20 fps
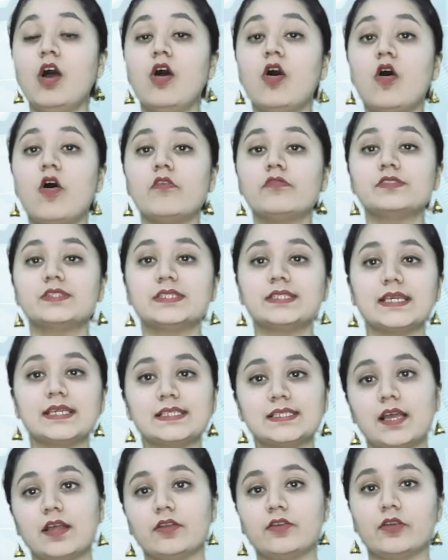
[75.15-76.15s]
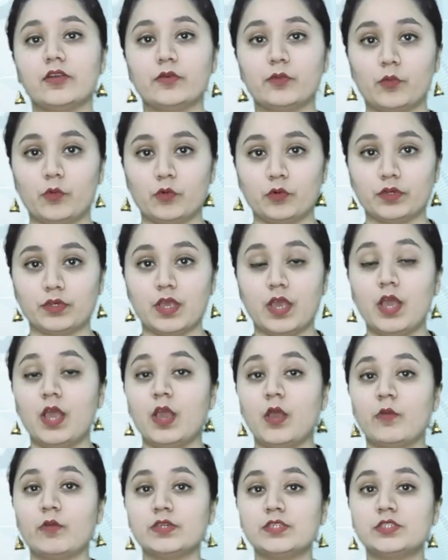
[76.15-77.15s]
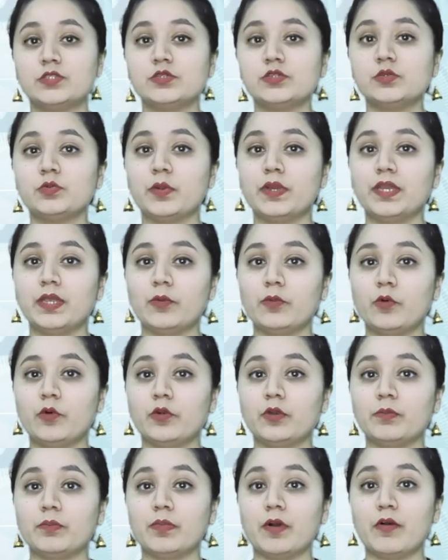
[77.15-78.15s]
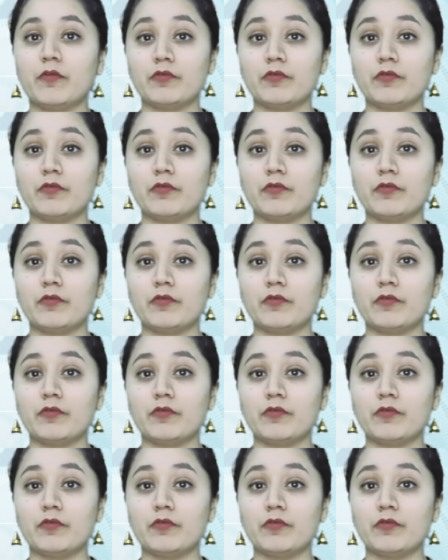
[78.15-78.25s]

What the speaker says: of 600 volt with 220 volt per